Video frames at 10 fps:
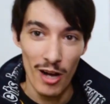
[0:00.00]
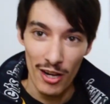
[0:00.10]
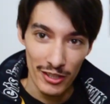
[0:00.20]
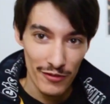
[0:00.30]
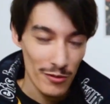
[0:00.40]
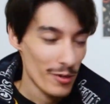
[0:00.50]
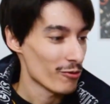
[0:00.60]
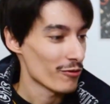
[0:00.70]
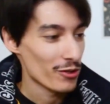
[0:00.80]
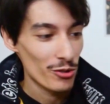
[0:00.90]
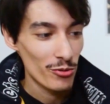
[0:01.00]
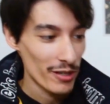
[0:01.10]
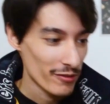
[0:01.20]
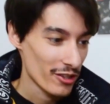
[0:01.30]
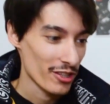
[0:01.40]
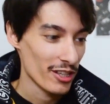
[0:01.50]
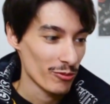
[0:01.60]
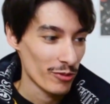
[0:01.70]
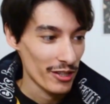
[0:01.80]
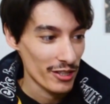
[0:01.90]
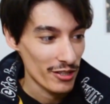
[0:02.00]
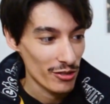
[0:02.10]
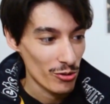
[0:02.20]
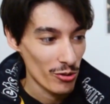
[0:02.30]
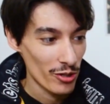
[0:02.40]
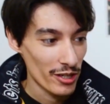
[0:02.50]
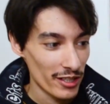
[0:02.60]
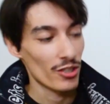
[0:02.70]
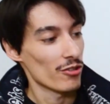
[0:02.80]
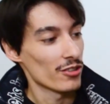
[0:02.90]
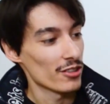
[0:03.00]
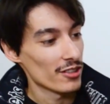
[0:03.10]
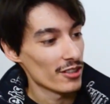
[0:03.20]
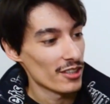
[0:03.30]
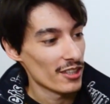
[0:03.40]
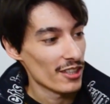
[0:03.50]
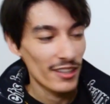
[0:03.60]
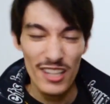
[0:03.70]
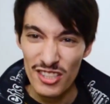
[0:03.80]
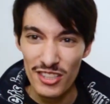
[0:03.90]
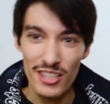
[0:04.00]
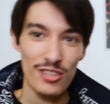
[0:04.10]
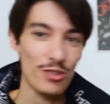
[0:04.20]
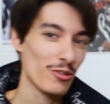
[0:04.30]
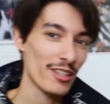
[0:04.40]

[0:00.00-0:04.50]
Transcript: I'll give you my review and everything, what I think of the toy. So, let's just get to it.